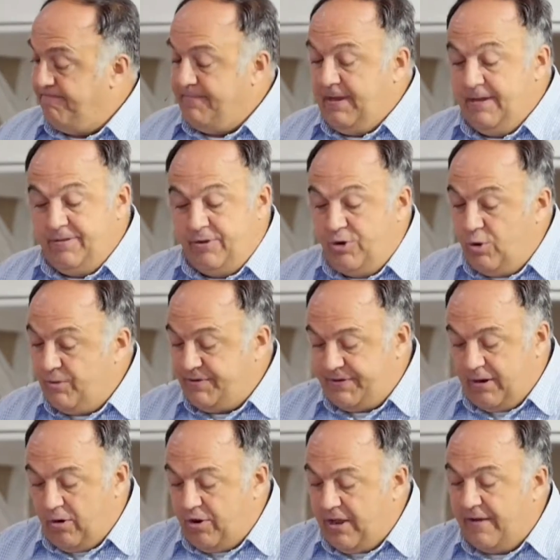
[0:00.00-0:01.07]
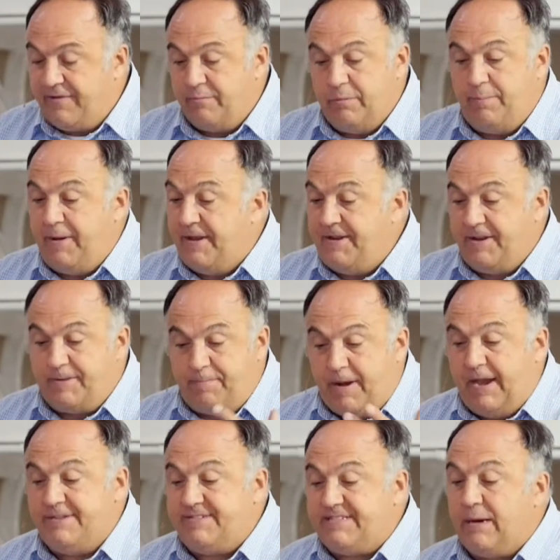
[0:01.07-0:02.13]
in the notes here, you have some appendix
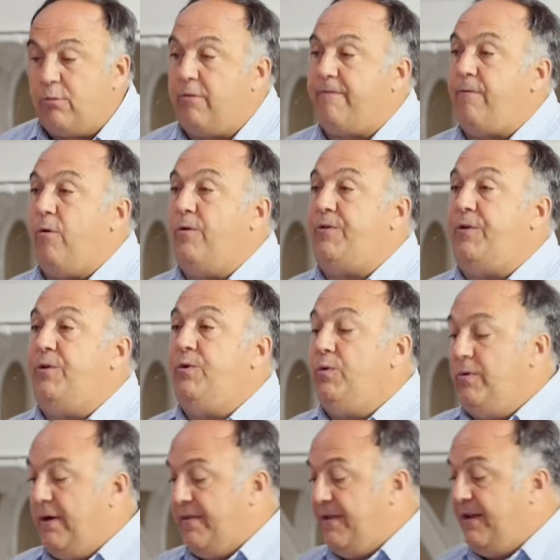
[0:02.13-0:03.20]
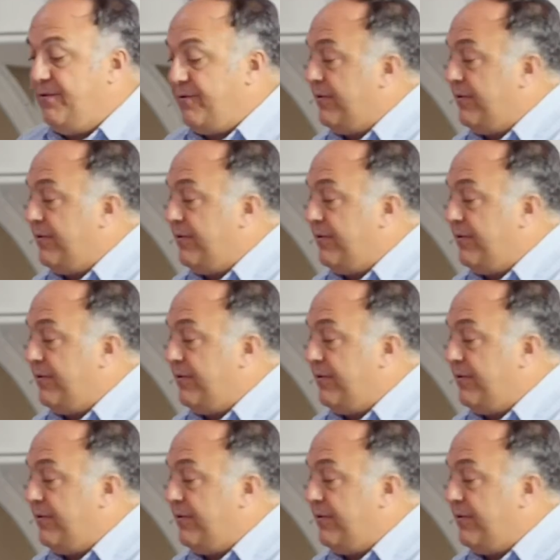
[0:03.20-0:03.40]
pages I refer to, and these are